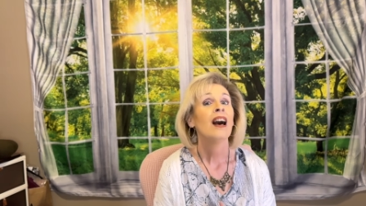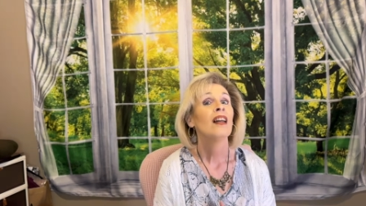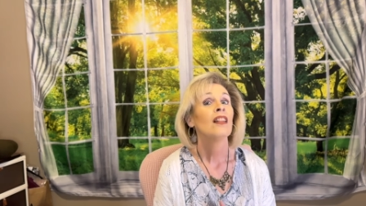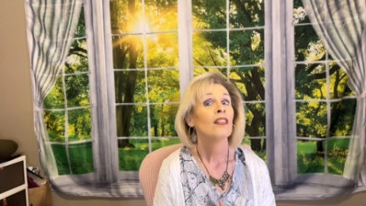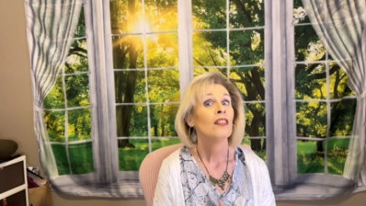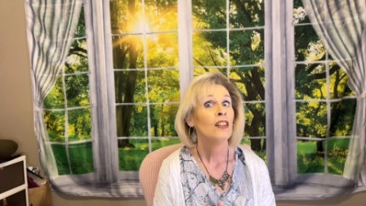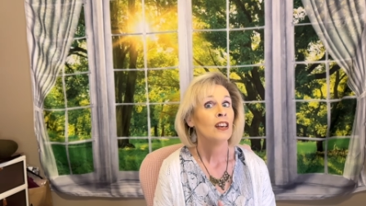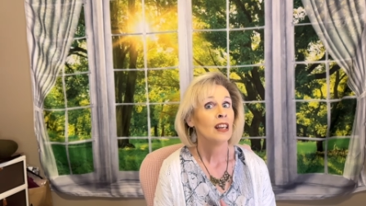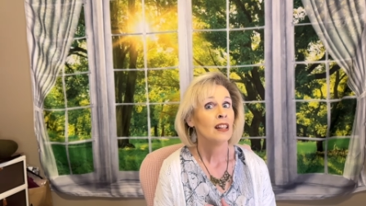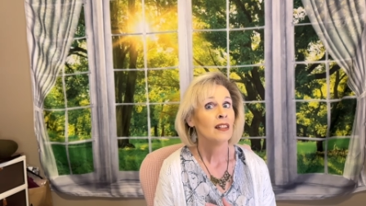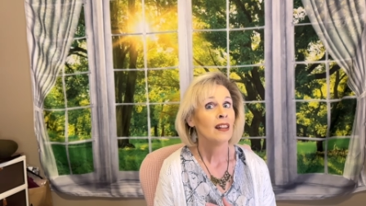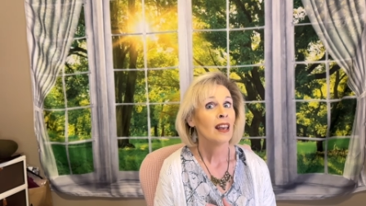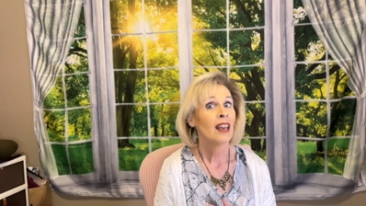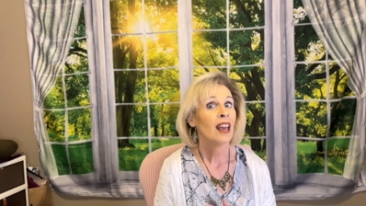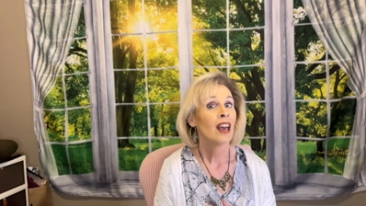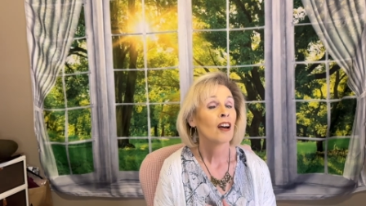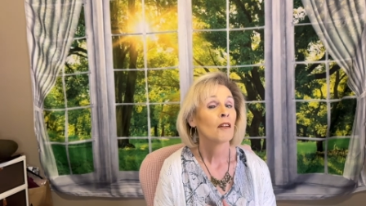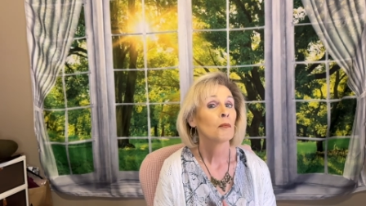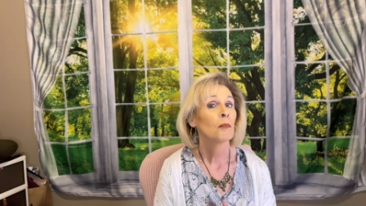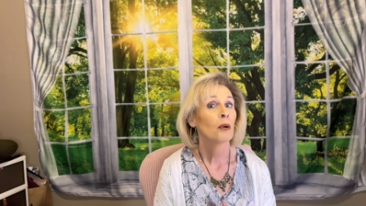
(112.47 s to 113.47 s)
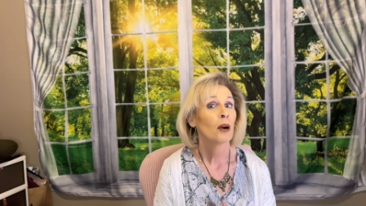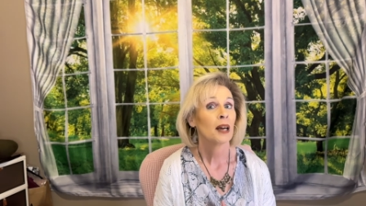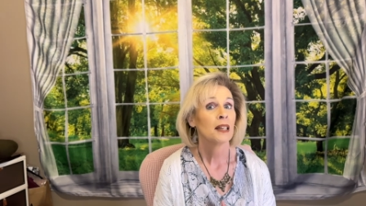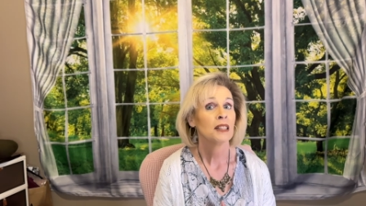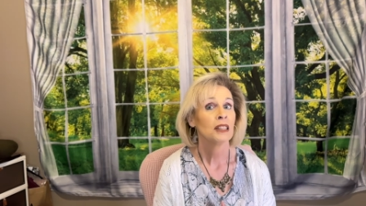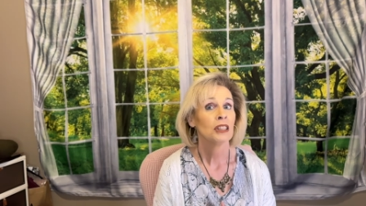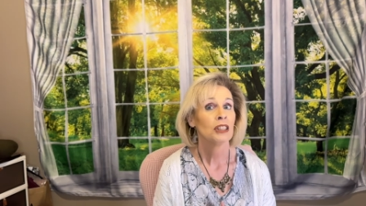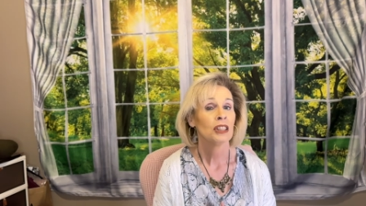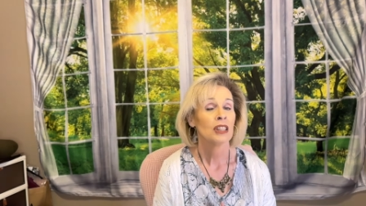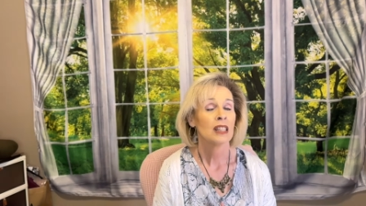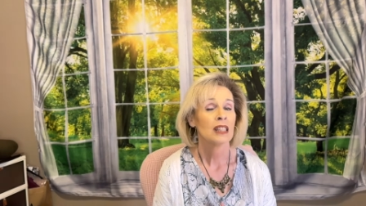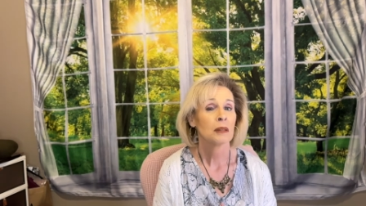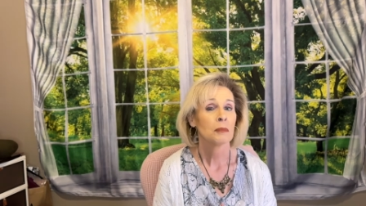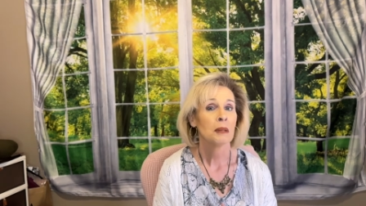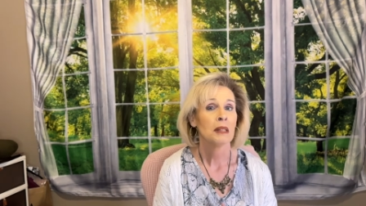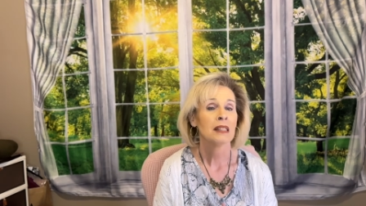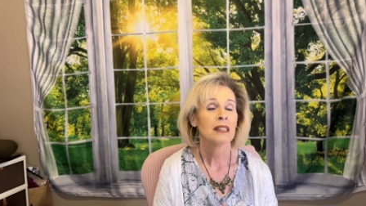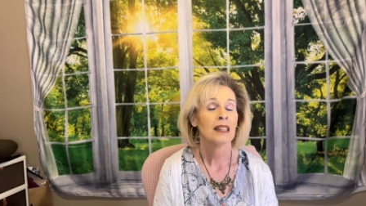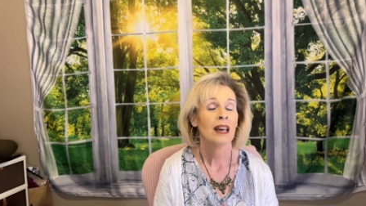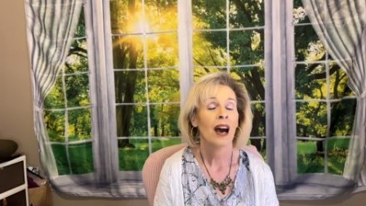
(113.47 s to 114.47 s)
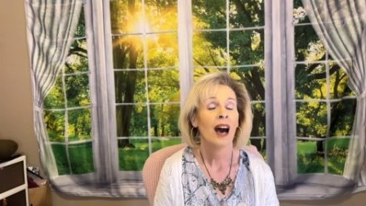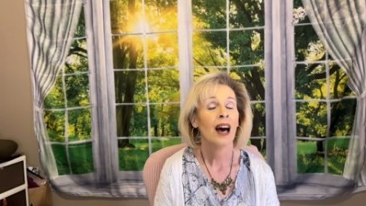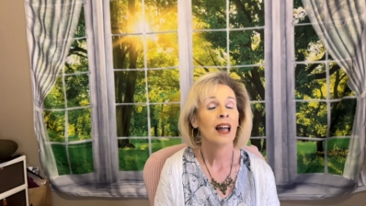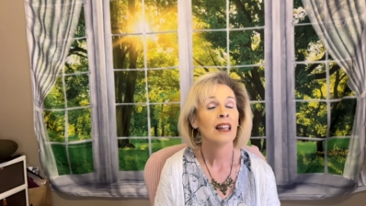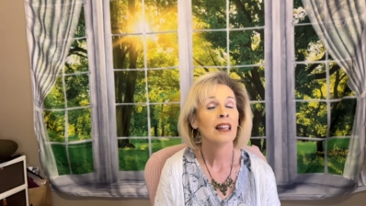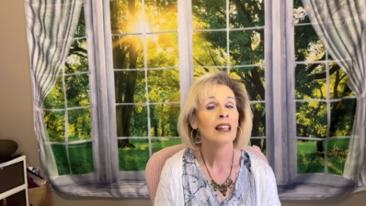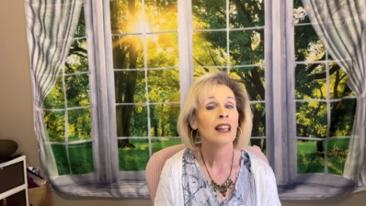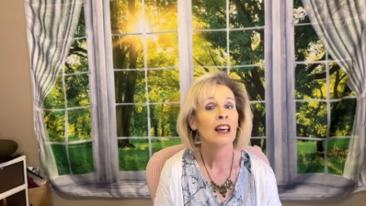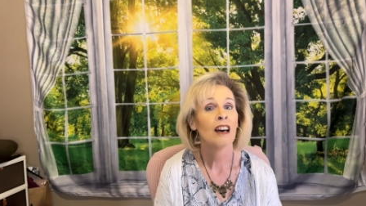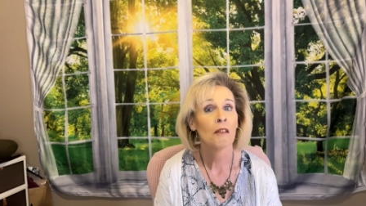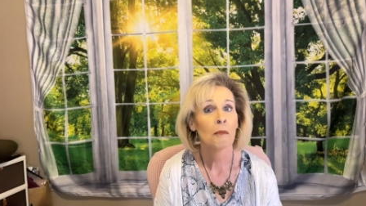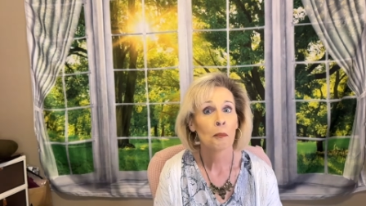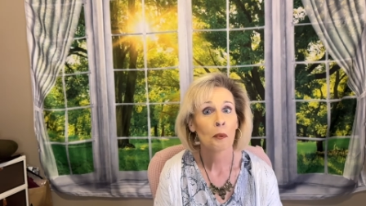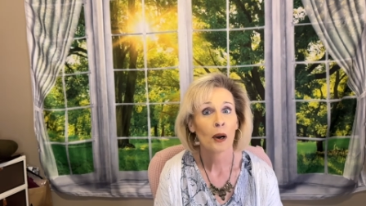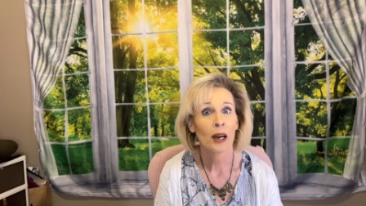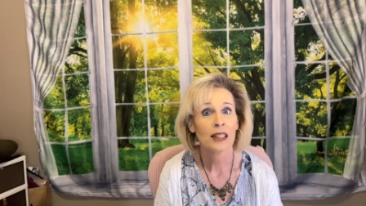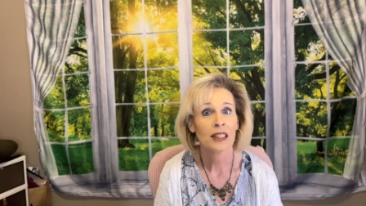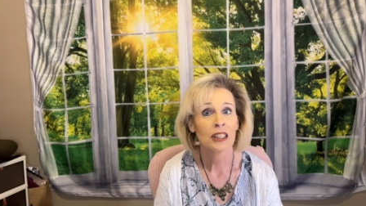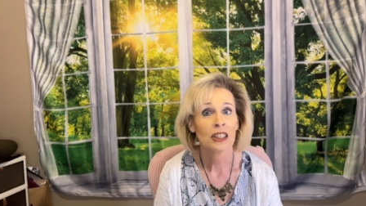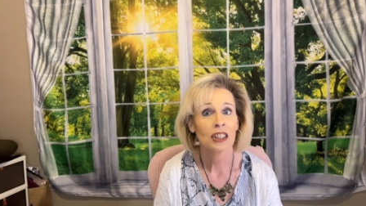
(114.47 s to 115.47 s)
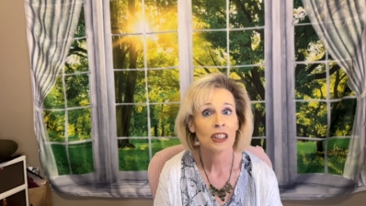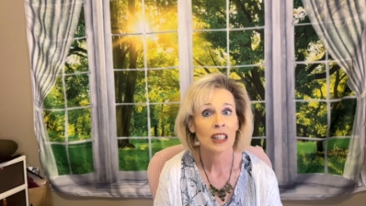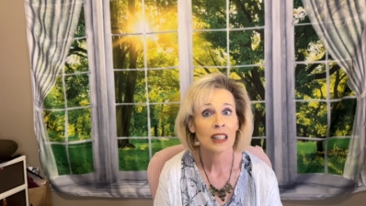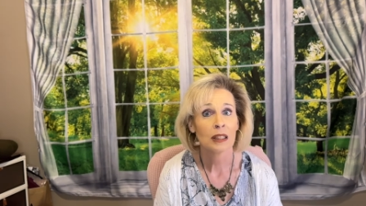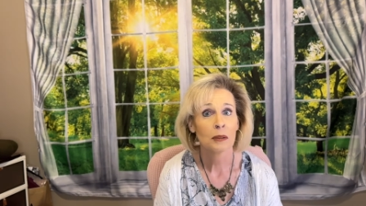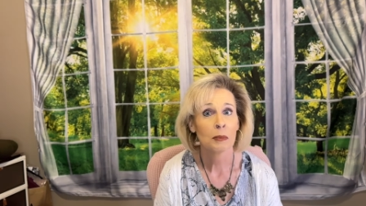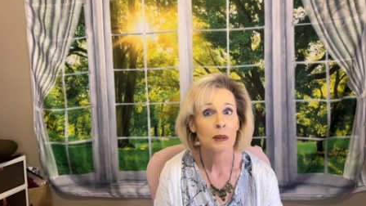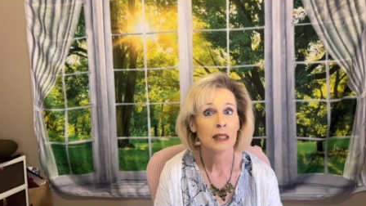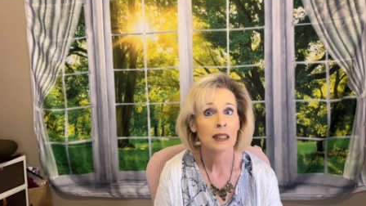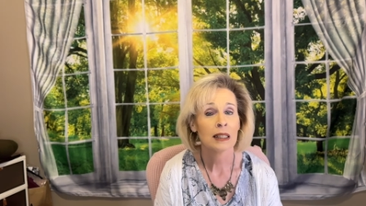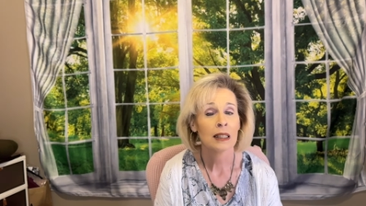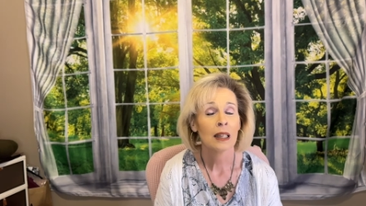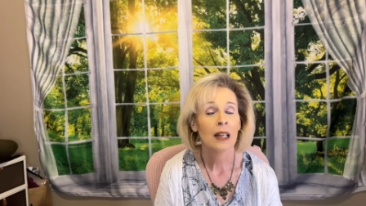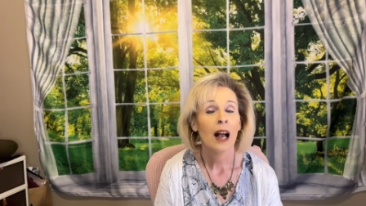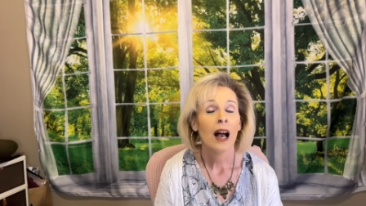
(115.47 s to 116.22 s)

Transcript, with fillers: Then they have price adjustments. Now, I love price adjustments.